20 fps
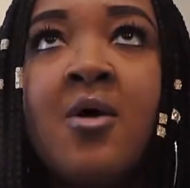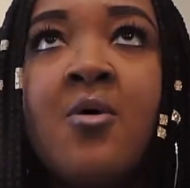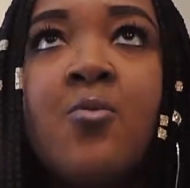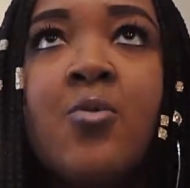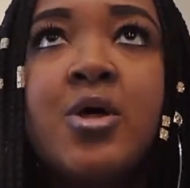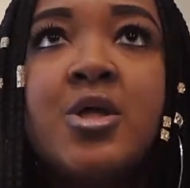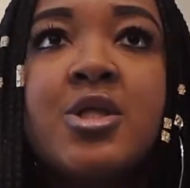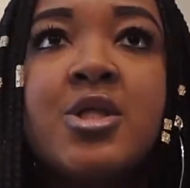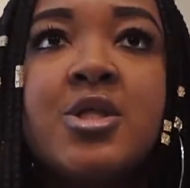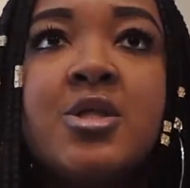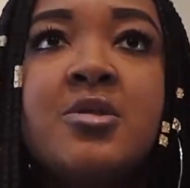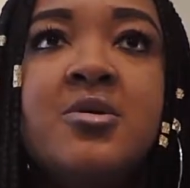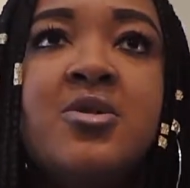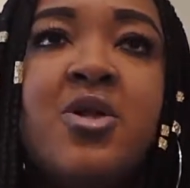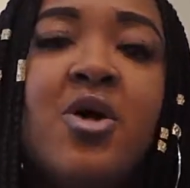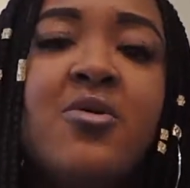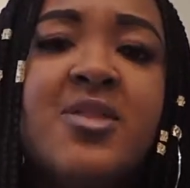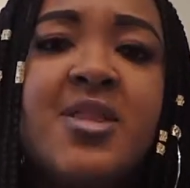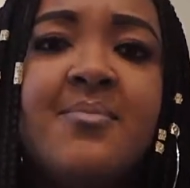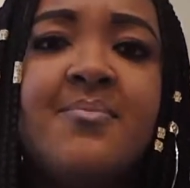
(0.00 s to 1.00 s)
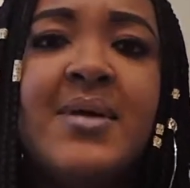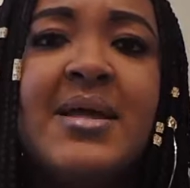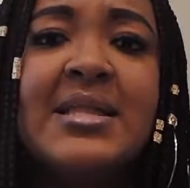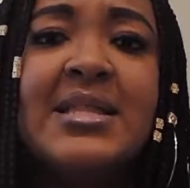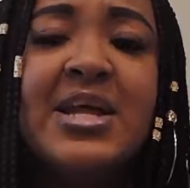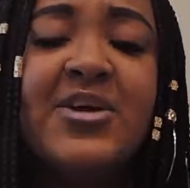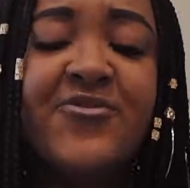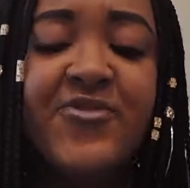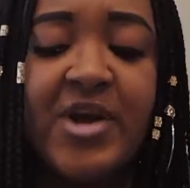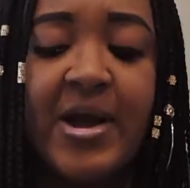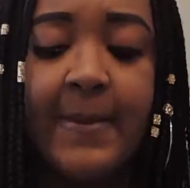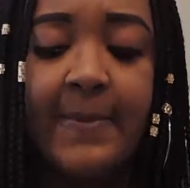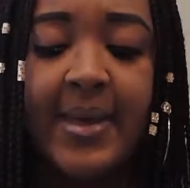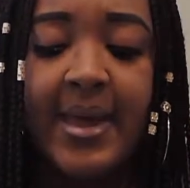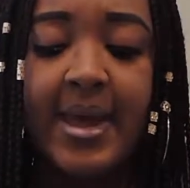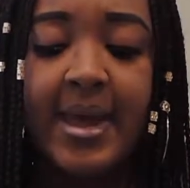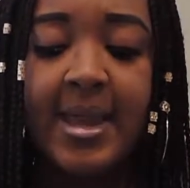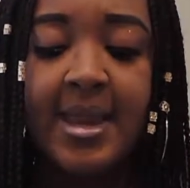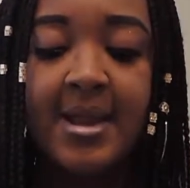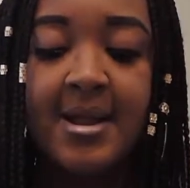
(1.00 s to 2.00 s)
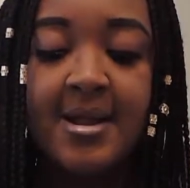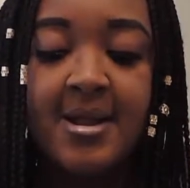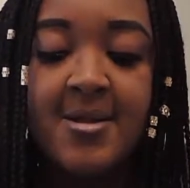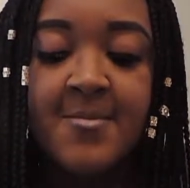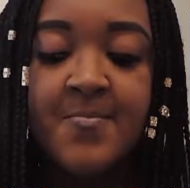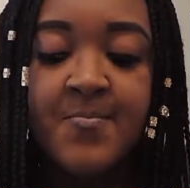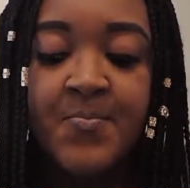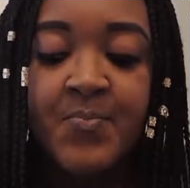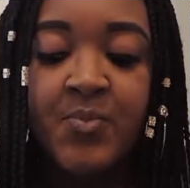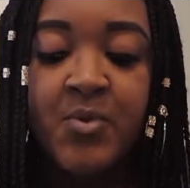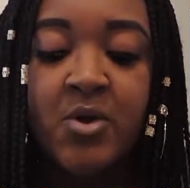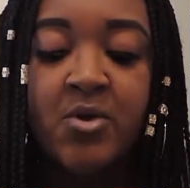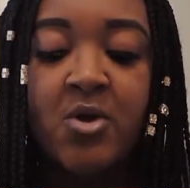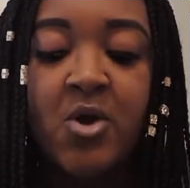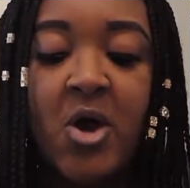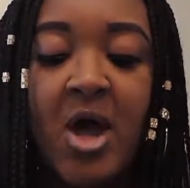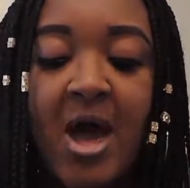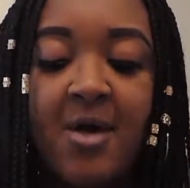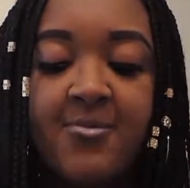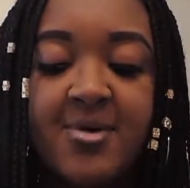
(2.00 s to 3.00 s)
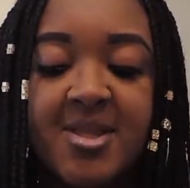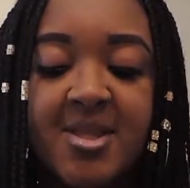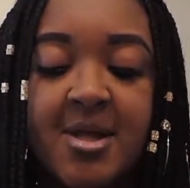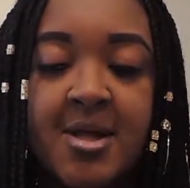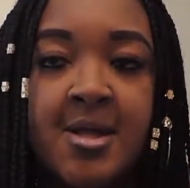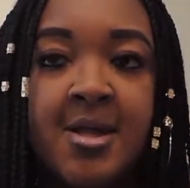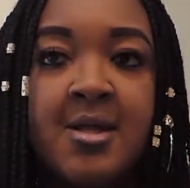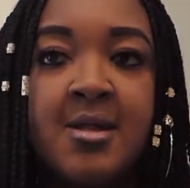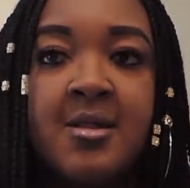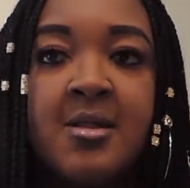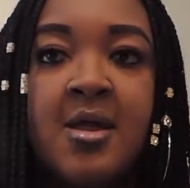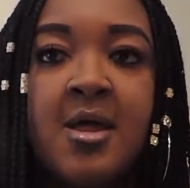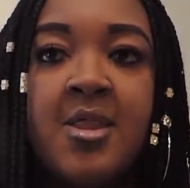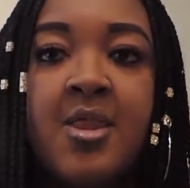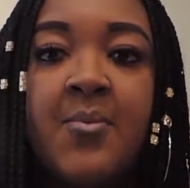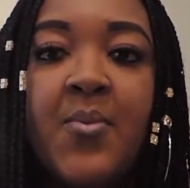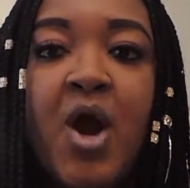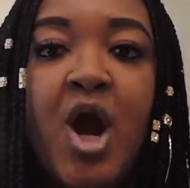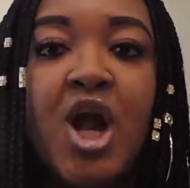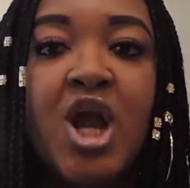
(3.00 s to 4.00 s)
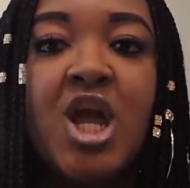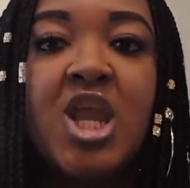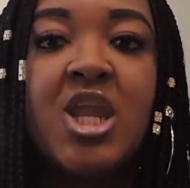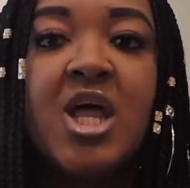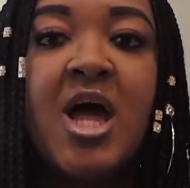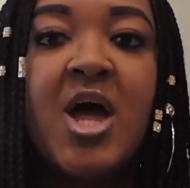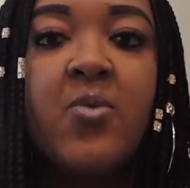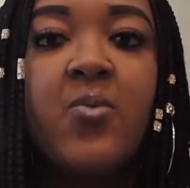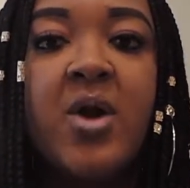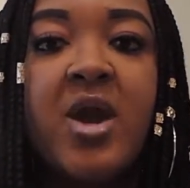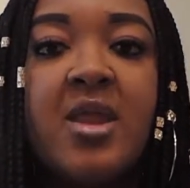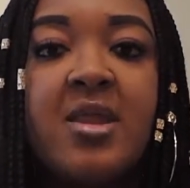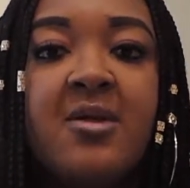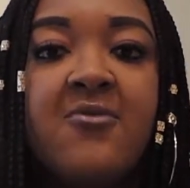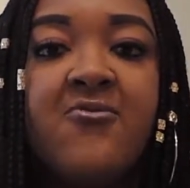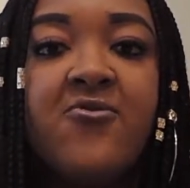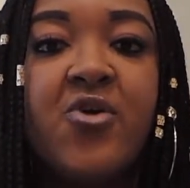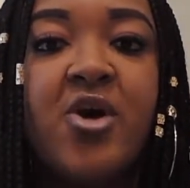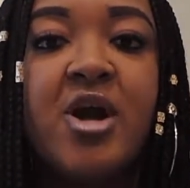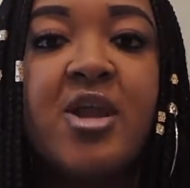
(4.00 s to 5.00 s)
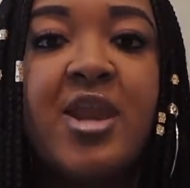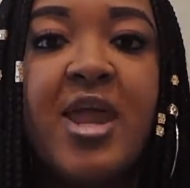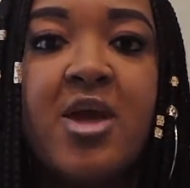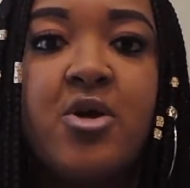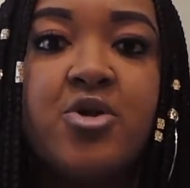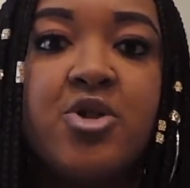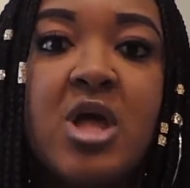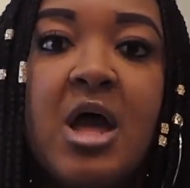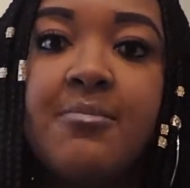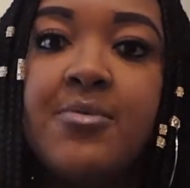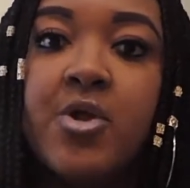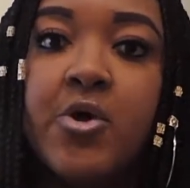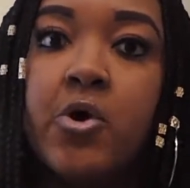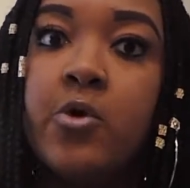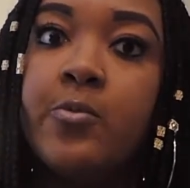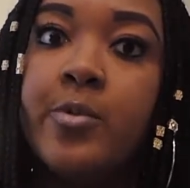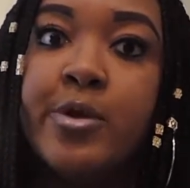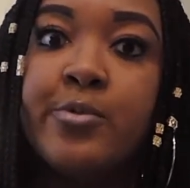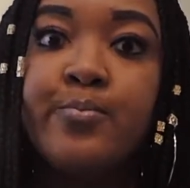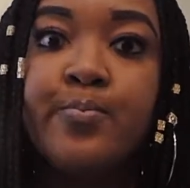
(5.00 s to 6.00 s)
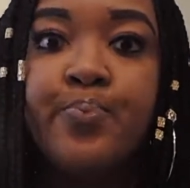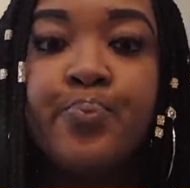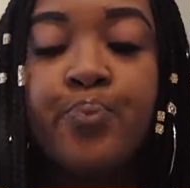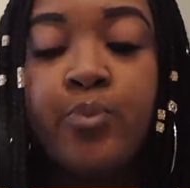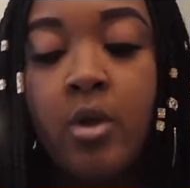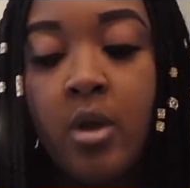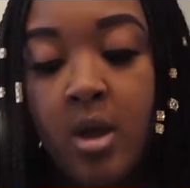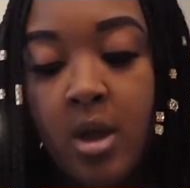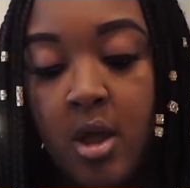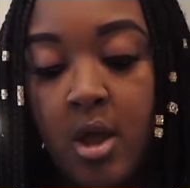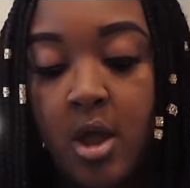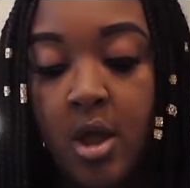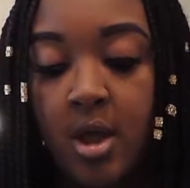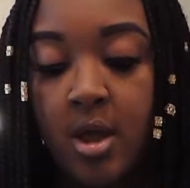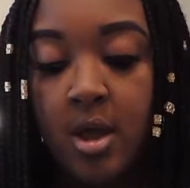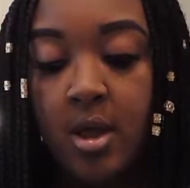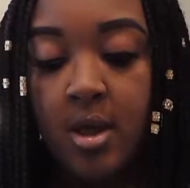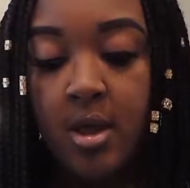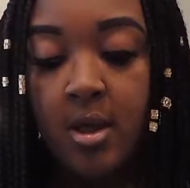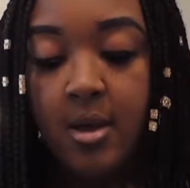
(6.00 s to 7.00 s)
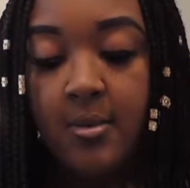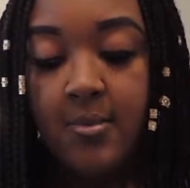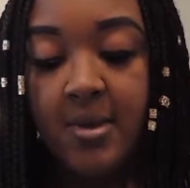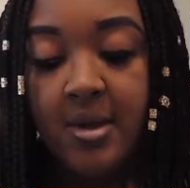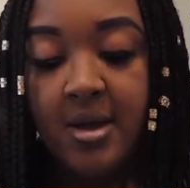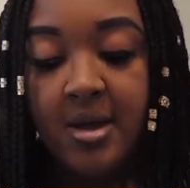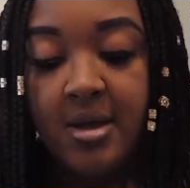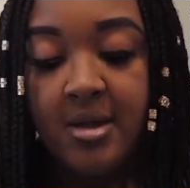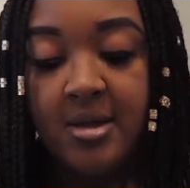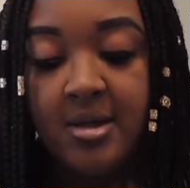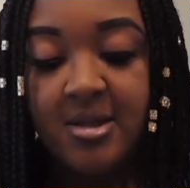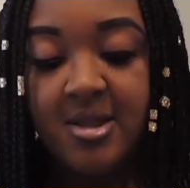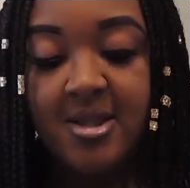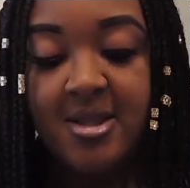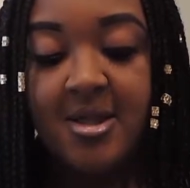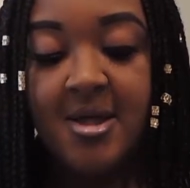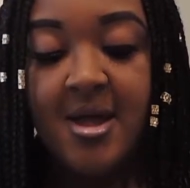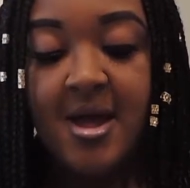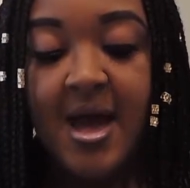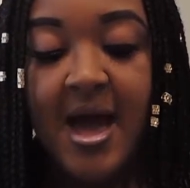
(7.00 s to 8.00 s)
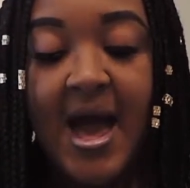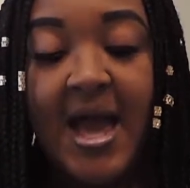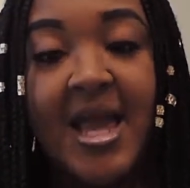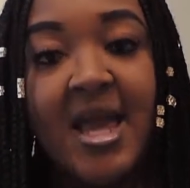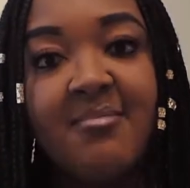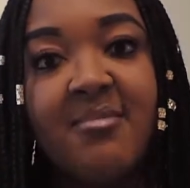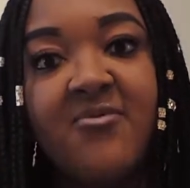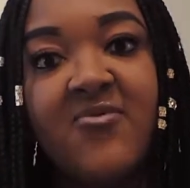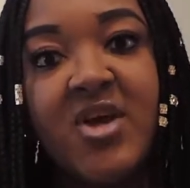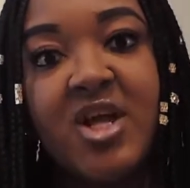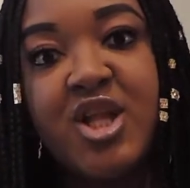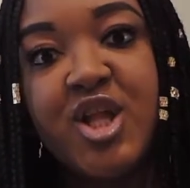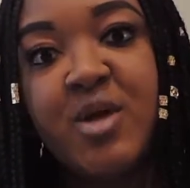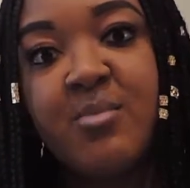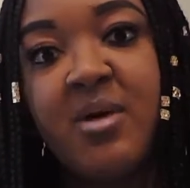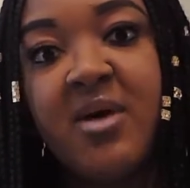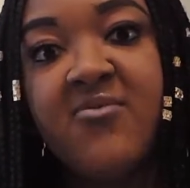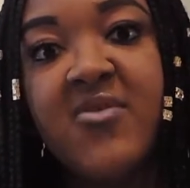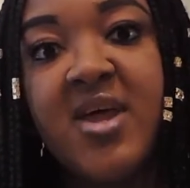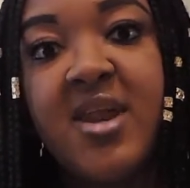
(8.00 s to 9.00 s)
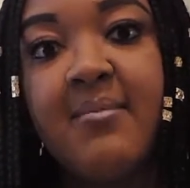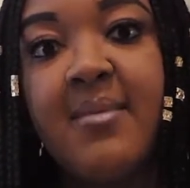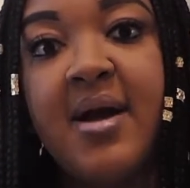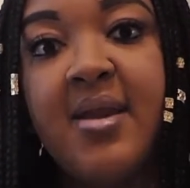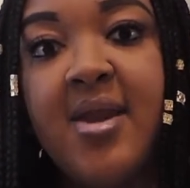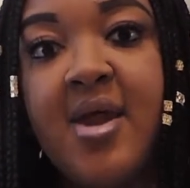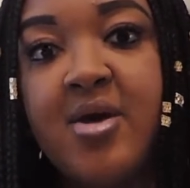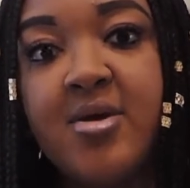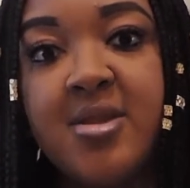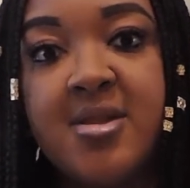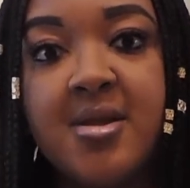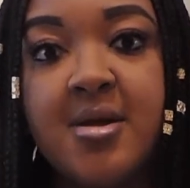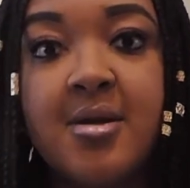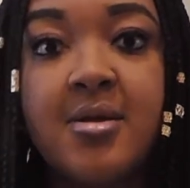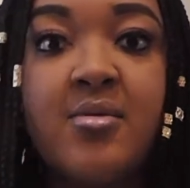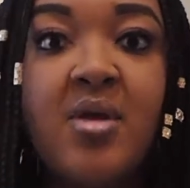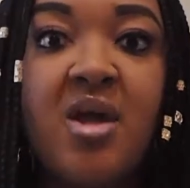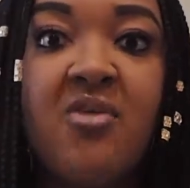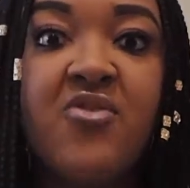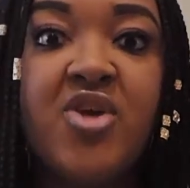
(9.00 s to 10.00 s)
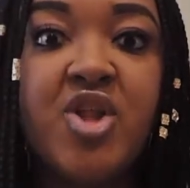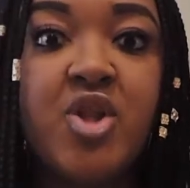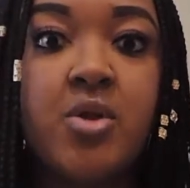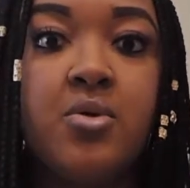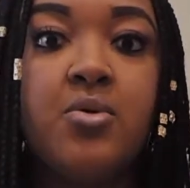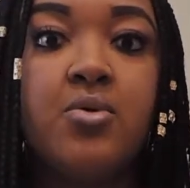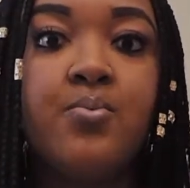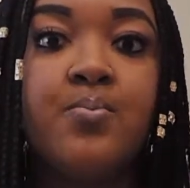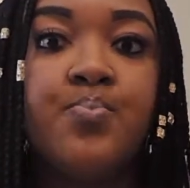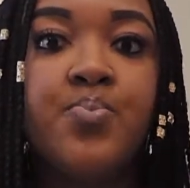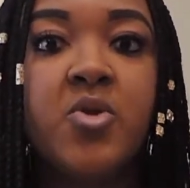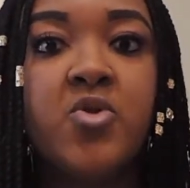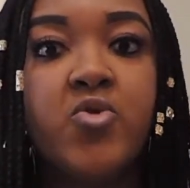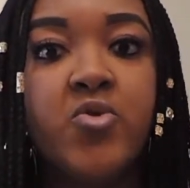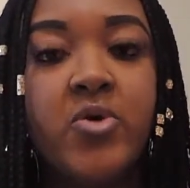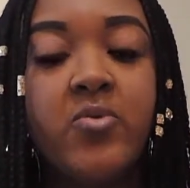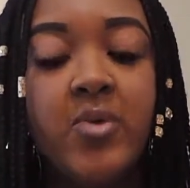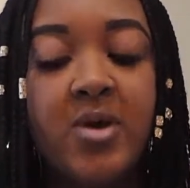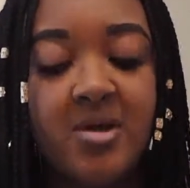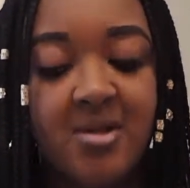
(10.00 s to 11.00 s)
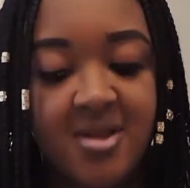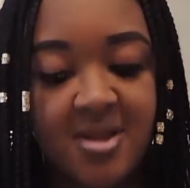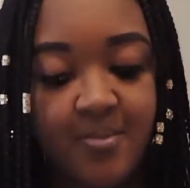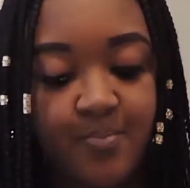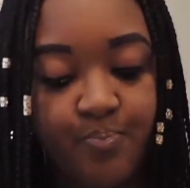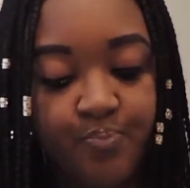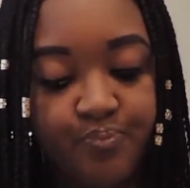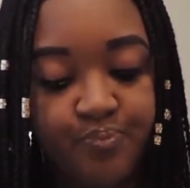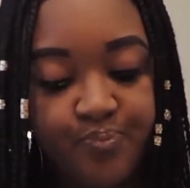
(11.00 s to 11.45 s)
which, you know, it's a bit different, but, you know, I was in the parking lot waiting for a nail shop to open because I am a victim of getting my nails done every 2-3 weeks.